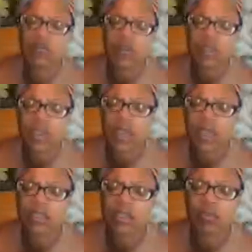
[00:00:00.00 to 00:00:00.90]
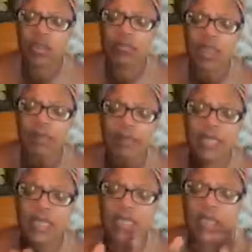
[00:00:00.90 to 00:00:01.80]
Father God, that we may
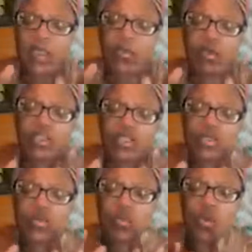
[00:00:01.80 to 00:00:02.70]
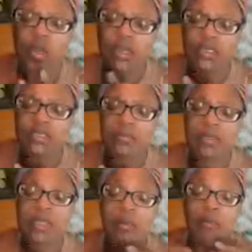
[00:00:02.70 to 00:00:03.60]
be what you want us to be,